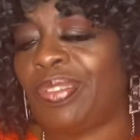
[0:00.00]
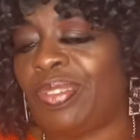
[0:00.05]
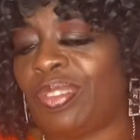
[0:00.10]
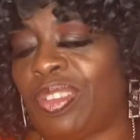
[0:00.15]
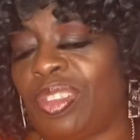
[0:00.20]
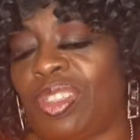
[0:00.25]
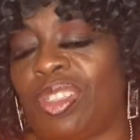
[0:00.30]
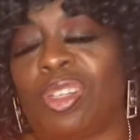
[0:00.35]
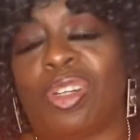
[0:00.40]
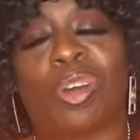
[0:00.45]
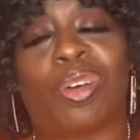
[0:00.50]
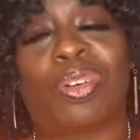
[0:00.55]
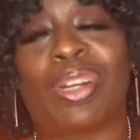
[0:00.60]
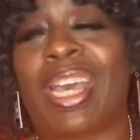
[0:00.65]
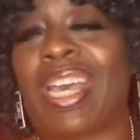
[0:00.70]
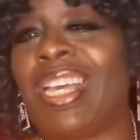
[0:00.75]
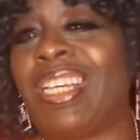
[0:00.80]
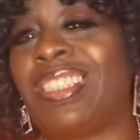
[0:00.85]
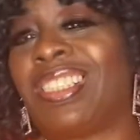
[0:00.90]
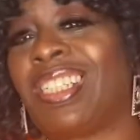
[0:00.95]

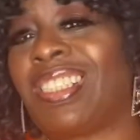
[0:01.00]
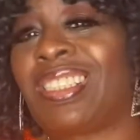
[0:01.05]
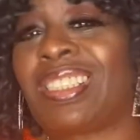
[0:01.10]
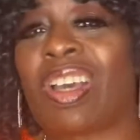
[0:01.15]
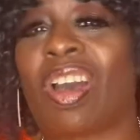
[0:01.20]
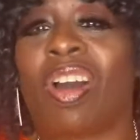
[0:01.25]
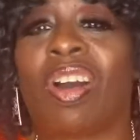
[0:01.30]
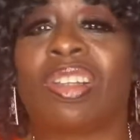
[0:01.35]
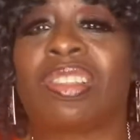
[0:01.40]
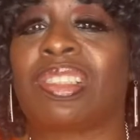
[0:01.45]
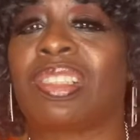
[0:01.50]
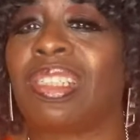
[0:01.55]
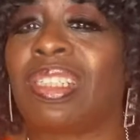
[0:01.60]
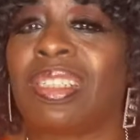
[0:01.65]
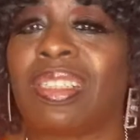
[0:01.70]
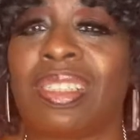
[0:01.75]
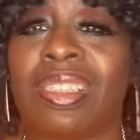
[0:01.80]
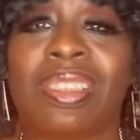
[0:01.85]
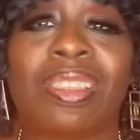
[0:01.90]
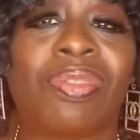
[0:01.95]
it's just costly.
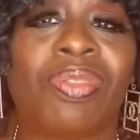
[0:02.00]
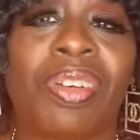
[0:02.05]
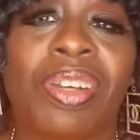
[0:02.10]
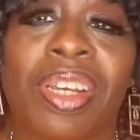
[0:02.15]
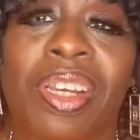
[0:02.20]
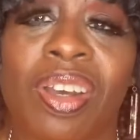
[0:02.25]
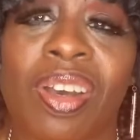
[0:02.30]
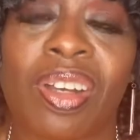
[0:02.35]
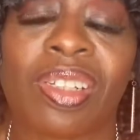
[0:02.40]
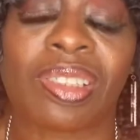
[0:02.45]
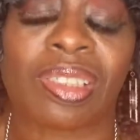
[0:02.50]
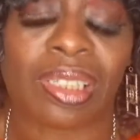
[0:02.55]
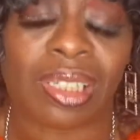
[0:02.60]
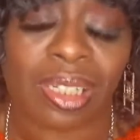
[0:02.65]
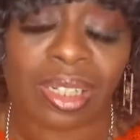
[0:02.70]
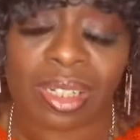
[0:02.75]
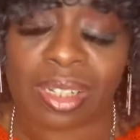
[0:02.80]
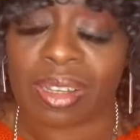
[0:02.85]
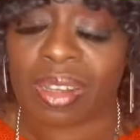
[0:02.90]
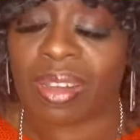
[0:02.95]
It's very costly
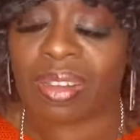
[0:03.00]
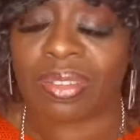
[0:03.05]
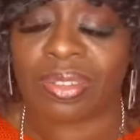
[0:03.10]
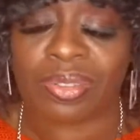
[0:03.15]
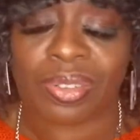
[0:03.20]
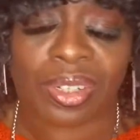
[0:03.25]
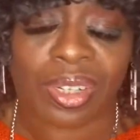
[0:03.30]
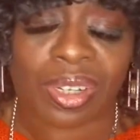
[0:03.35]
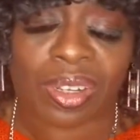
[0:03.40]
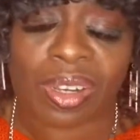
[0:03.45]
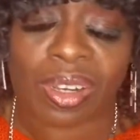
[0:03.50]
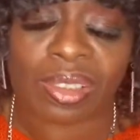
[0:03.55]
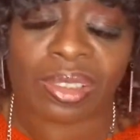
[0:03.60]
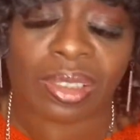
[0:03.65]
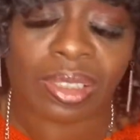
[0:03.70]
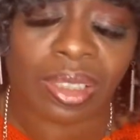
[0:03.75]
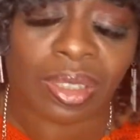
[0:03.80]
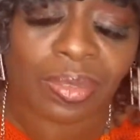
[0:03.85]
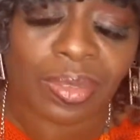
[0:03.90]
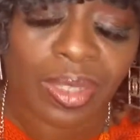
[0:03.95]
here, y'all. It's very
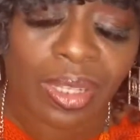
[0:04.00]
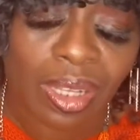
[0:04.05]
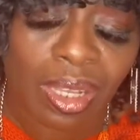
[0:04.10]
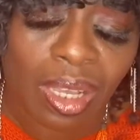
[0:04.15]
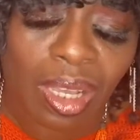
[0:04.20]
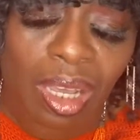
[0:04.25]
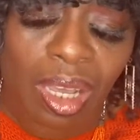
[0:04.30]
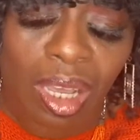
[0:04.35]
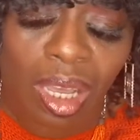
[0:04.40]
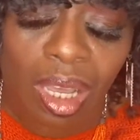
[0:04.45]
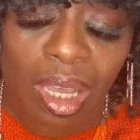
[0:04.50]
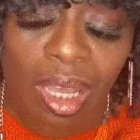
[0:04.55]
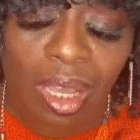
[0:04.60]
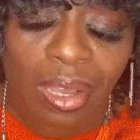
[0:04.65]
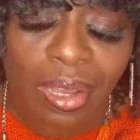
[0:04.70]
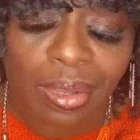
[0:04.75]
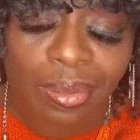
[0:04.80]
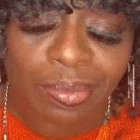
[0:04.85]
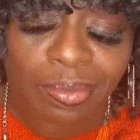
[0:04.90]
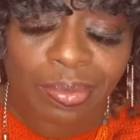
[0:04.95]
costly.
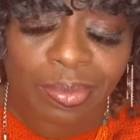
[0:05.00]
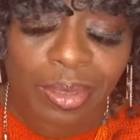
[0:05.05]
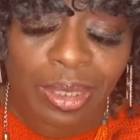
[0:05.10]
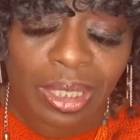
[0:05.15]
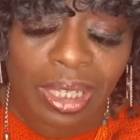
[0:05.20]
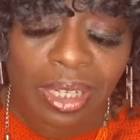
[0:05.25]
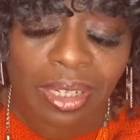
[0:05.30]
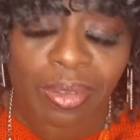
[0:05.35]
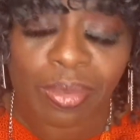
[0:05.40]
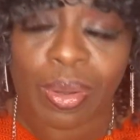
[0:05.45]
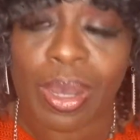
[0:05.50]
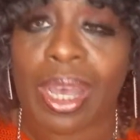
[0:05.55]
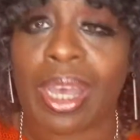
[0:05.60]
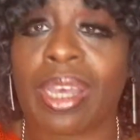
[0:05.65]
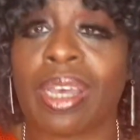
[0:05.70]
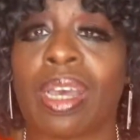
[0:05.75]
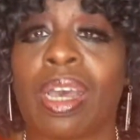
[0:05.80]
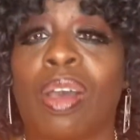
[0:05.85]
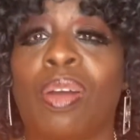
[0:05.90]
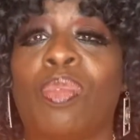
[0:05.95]
But
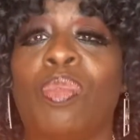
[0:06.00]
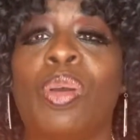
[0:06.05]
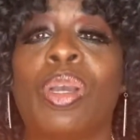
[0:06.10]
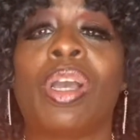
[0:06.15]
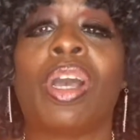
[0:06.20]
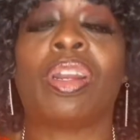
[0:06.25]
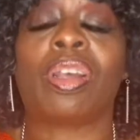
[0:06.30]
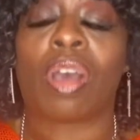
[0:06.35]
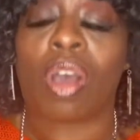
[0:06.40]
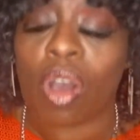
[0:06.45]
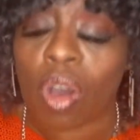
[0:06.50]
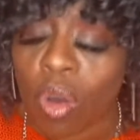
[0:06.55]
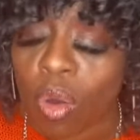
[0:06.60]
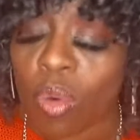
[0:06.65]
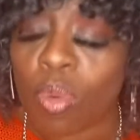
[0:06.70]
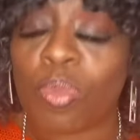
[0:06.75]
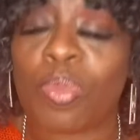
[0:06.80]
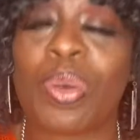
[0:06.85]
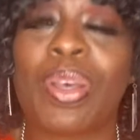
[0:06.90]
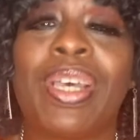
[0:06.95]
anyway, we're going to
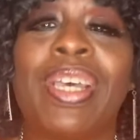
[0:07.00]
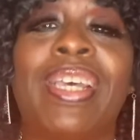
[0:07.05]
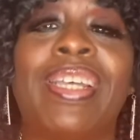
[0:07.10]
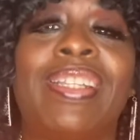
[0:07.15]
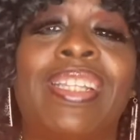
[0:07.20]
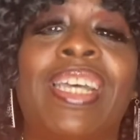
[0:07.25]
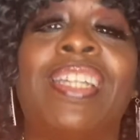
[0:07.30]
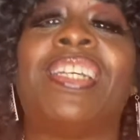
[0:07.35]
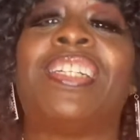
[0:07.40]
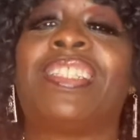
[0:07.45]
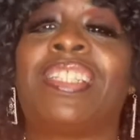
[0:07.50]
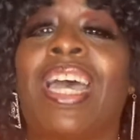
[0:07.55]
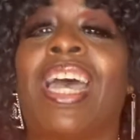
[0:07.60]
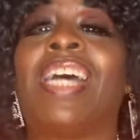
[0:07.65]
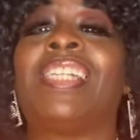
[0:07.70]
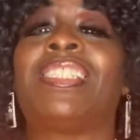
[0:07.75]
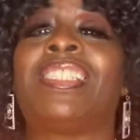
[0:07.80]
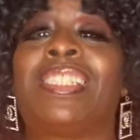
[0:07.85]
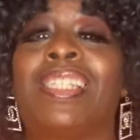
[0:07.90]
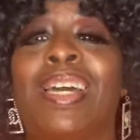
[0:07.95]
hope that
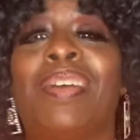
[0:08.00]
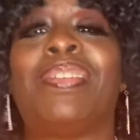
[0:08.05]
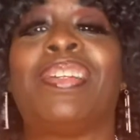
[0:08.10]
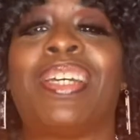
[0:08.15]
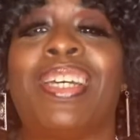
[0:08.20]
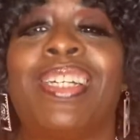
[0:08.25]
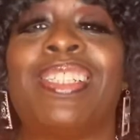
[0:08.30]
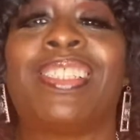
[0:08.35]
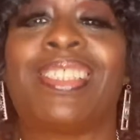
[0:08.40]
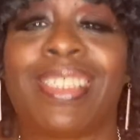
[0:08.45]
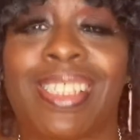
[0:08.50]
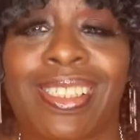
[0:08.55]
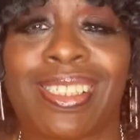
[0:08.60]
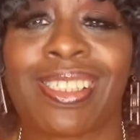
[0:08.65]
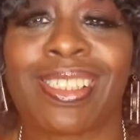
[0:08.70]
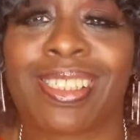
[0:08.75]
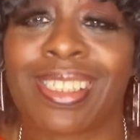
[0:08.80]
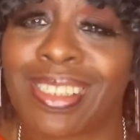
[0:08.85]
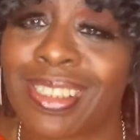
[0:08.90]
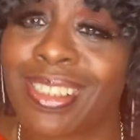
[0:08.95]
Natasha come to her
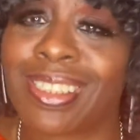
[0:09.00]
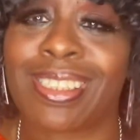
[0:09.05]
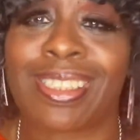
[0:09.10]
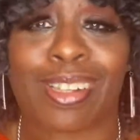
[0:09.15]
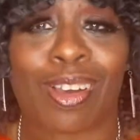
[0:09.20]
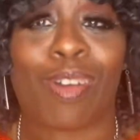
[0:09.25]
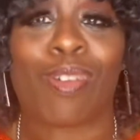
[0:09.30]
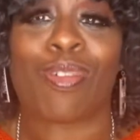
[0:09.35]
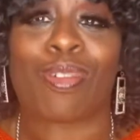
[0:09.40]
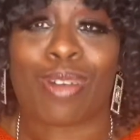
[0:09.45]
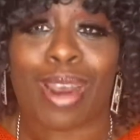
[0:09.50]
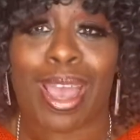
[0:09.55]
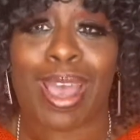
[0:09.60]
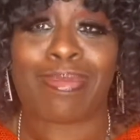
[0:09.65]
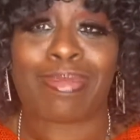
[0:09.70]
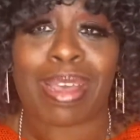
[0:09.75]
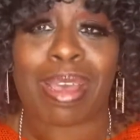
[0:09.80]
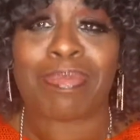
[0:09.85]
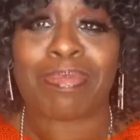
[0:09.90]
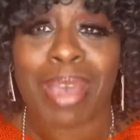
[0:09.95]
senses and go grab
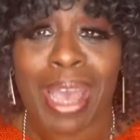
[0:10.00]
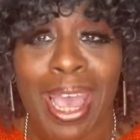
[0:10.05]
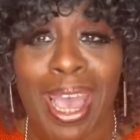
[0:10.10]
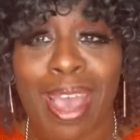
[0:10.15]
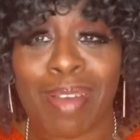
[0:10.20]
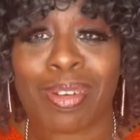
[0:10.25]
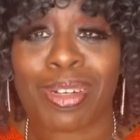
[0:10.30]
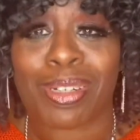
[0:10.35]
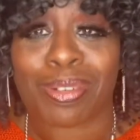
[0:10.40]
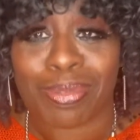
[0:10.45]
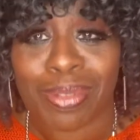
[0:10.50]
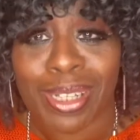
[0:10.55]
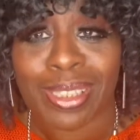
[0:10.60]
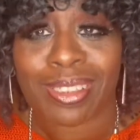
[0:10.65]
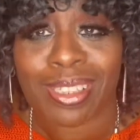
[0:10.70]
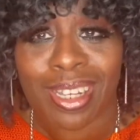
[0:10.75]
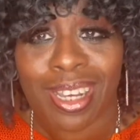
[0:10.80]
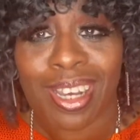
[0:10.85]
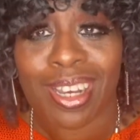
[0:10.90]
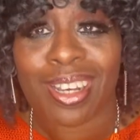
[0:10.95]
that bag with the rest
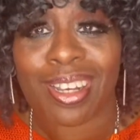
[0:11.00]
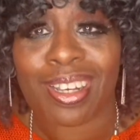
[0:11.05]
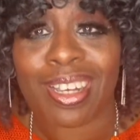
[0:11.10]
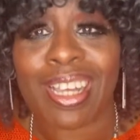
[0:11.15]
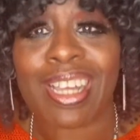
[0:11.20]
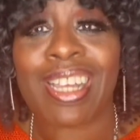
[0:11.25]
of her,